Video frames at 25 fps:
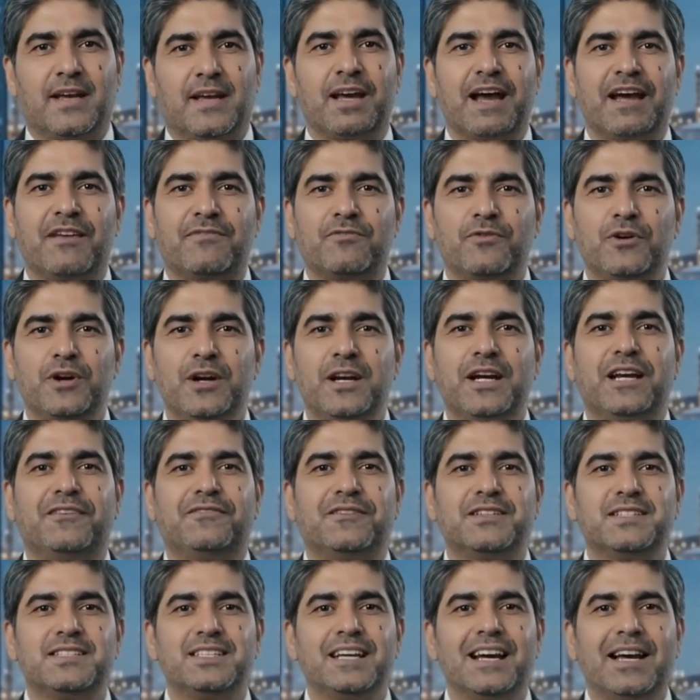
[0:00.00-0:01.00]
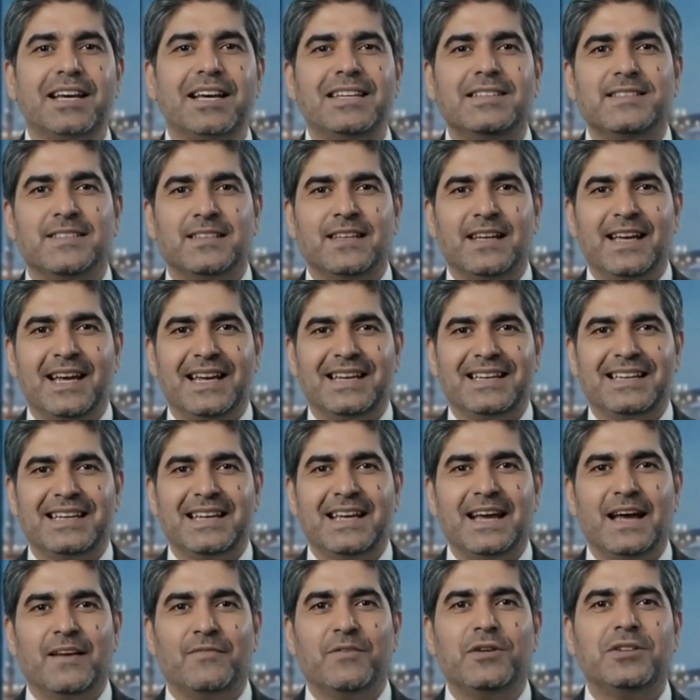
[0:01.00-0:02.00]
And for a given size, it
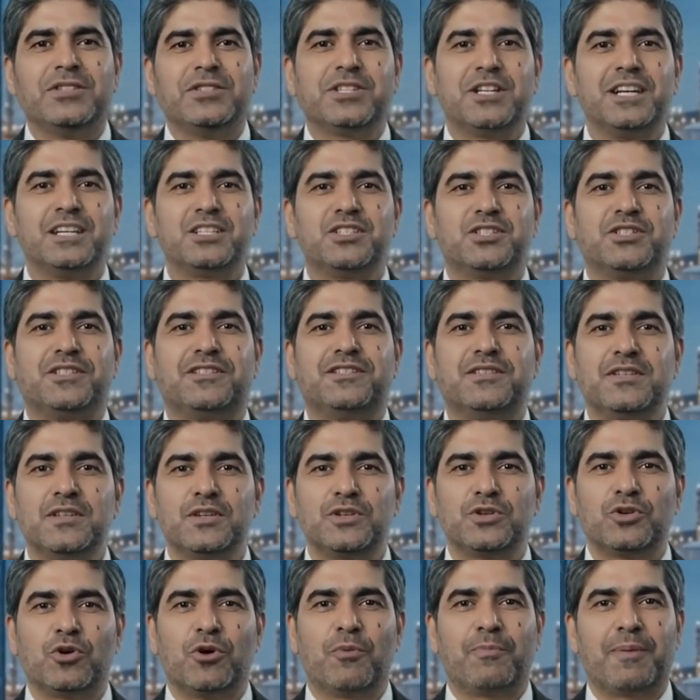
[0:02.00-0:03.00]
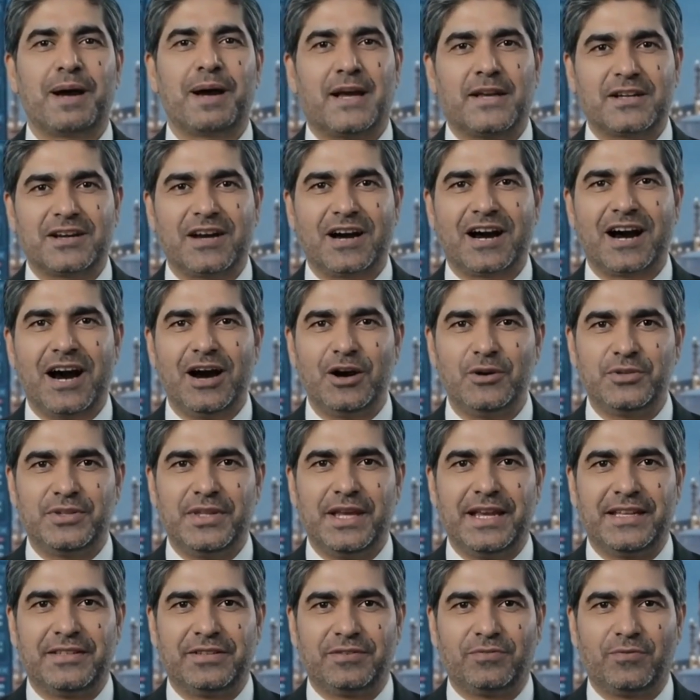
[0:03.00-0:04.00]
never changes, no matter how
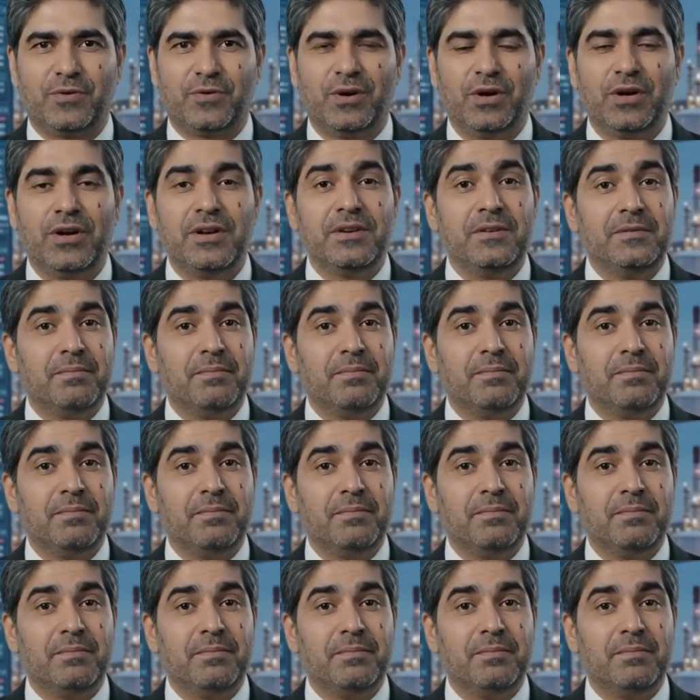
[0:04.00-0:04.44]
thick the wall.